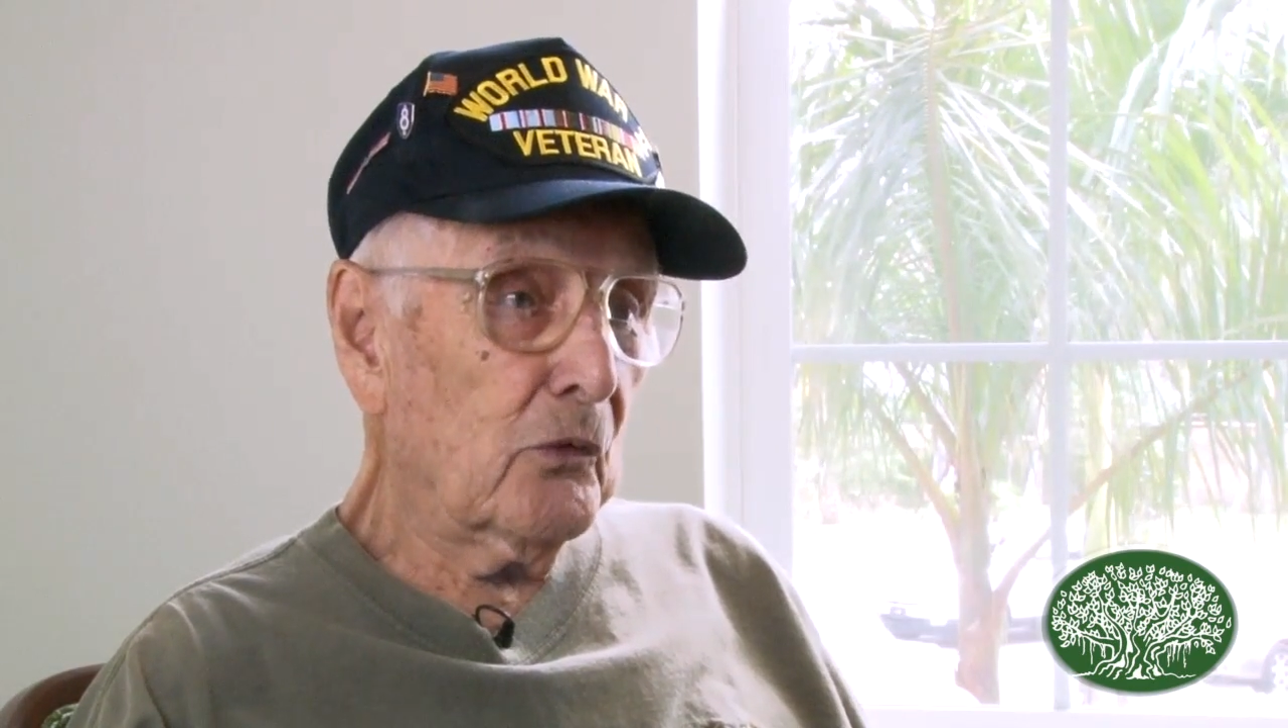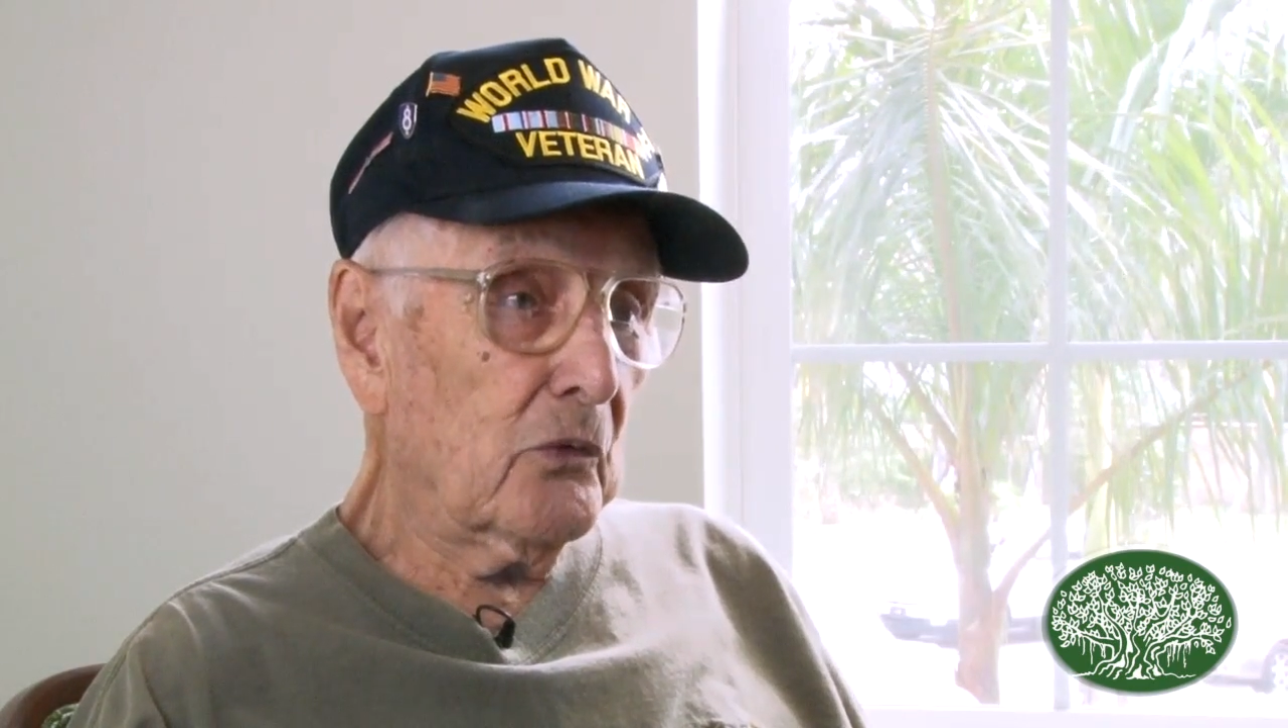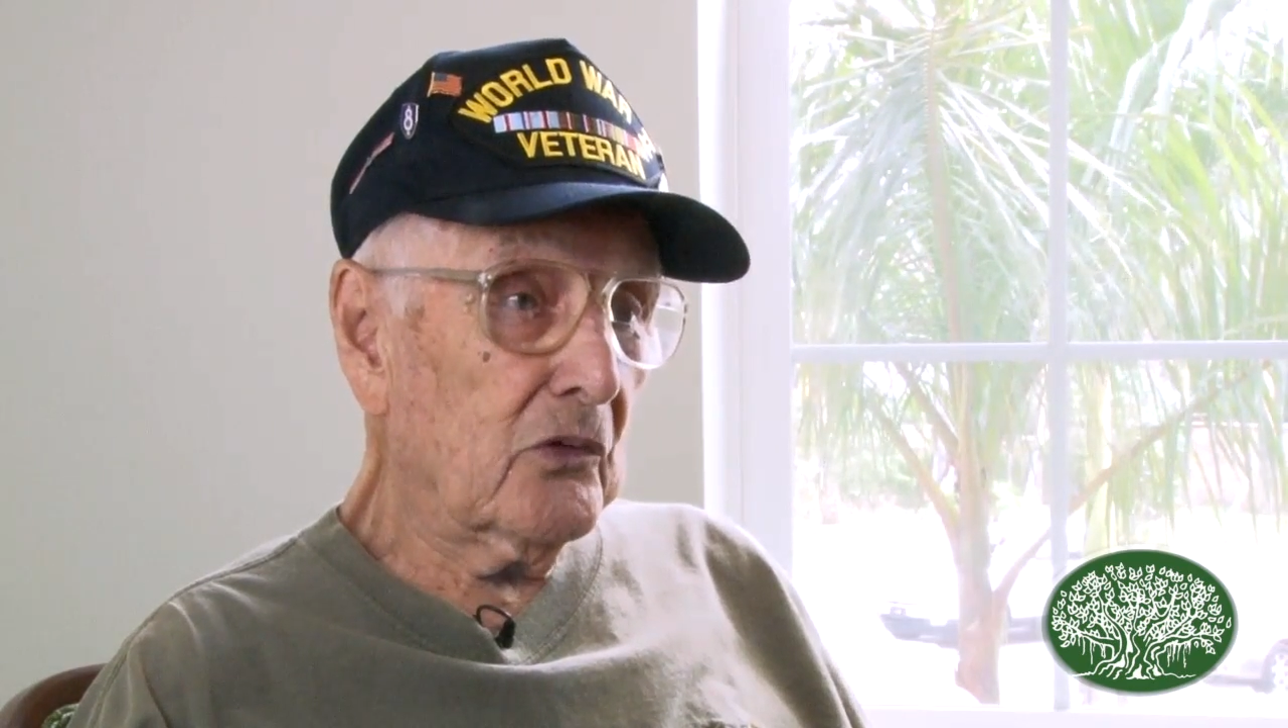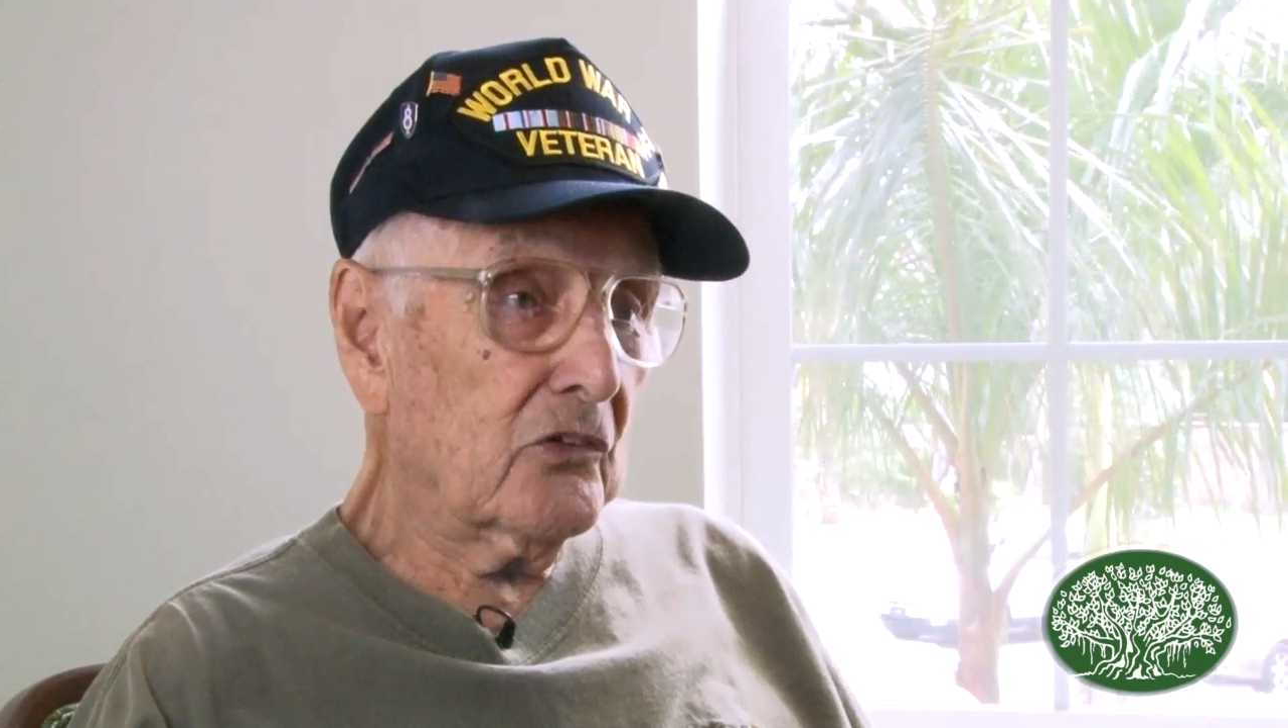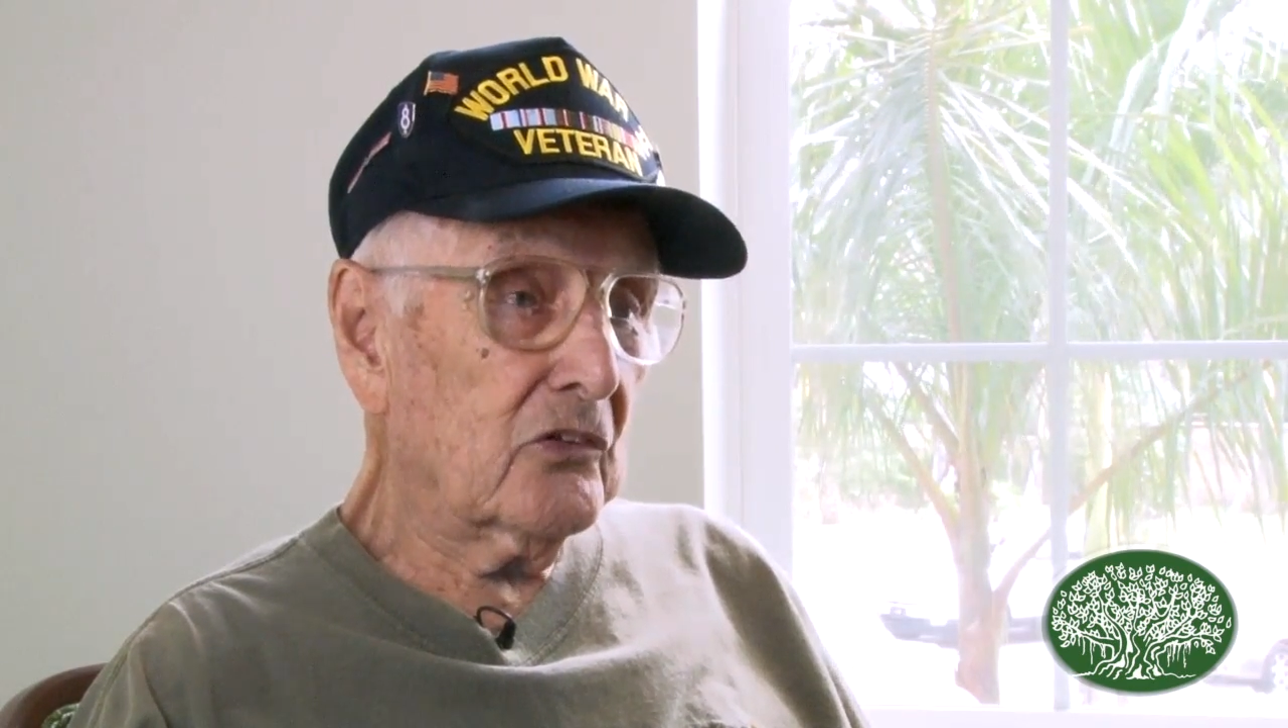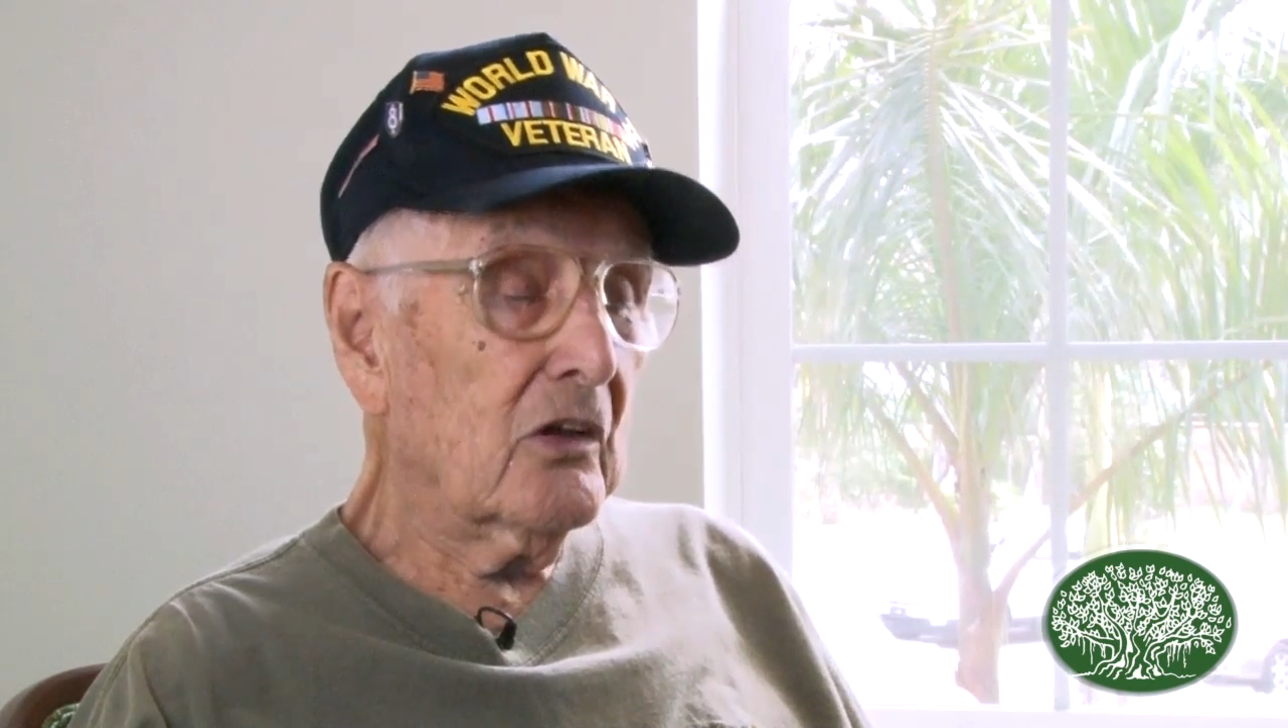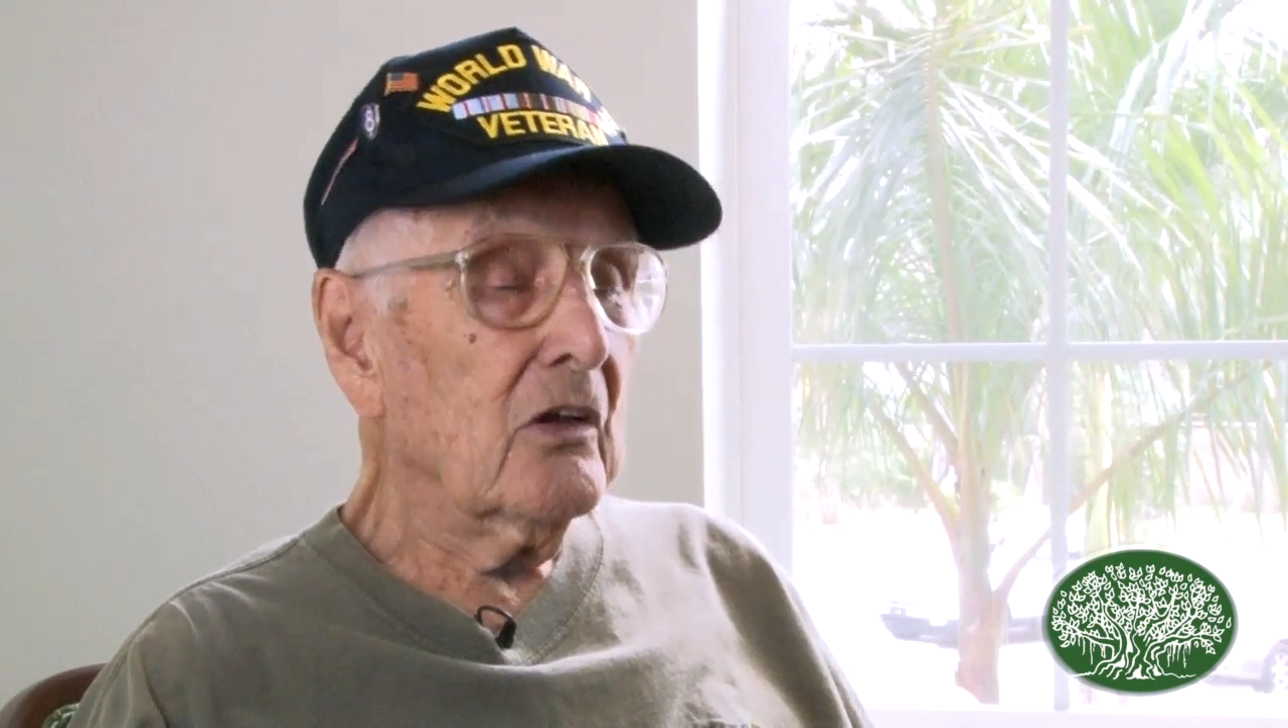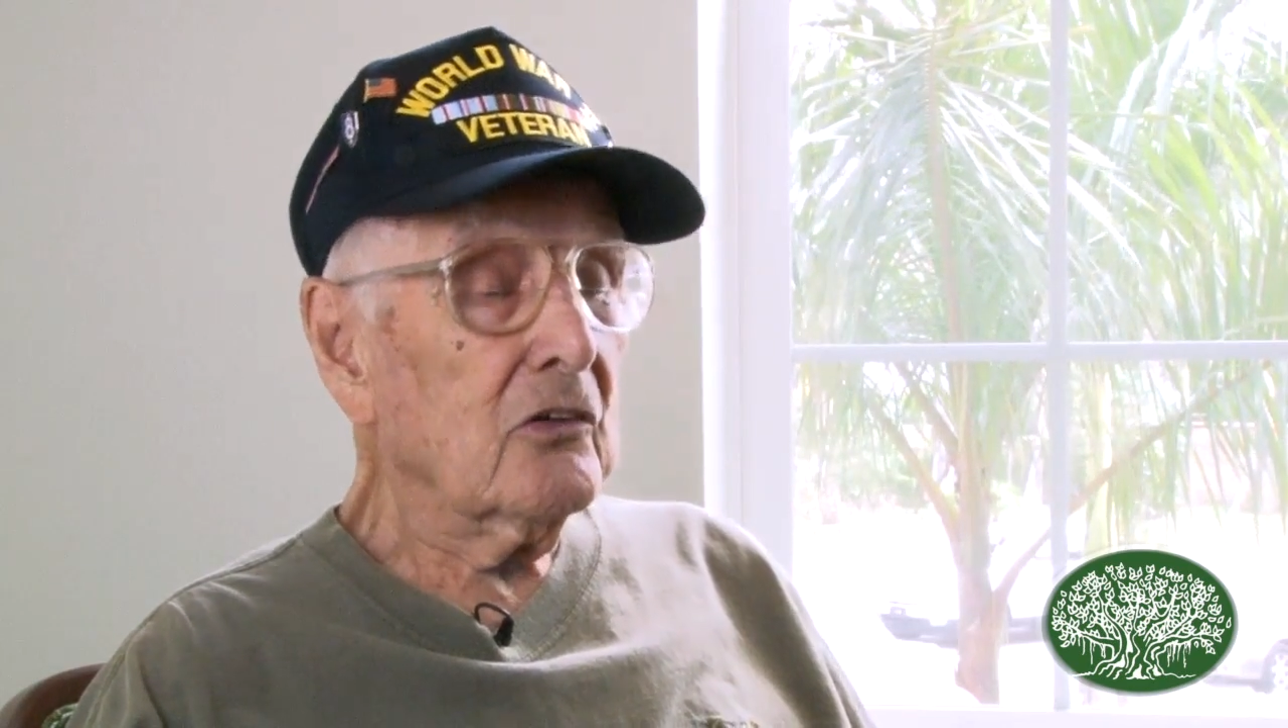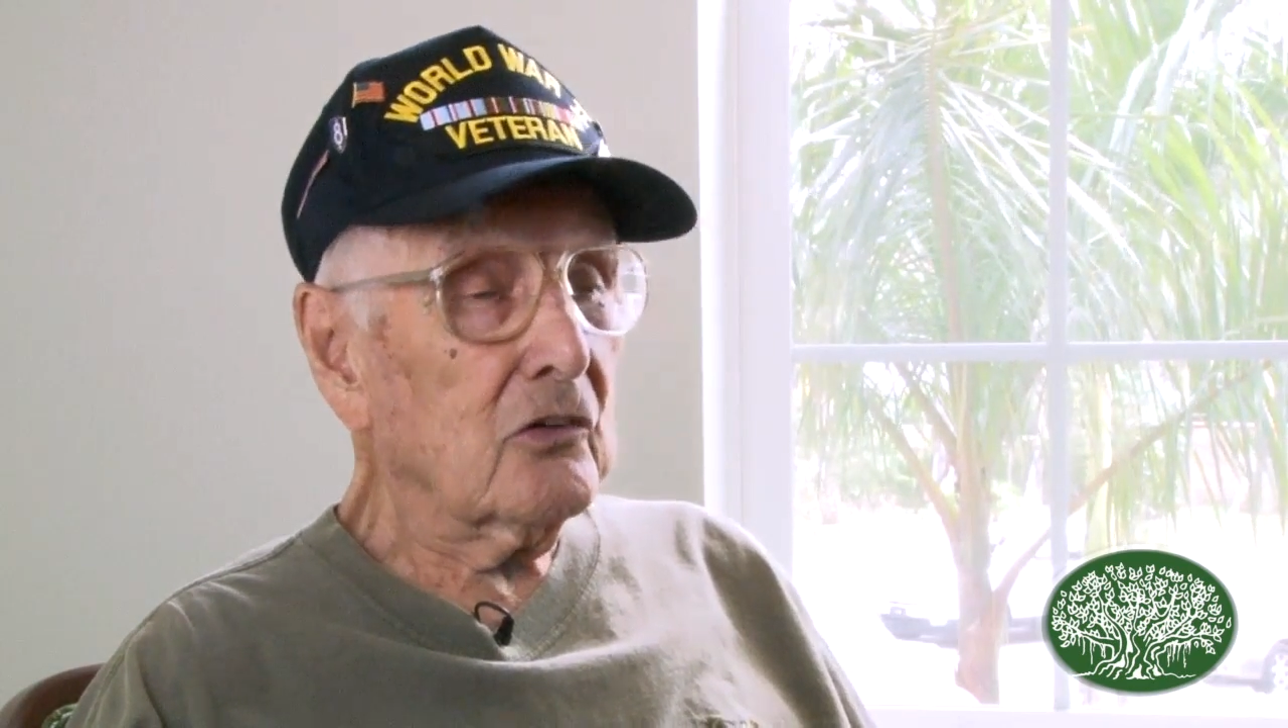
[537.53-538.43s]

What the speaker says: notice.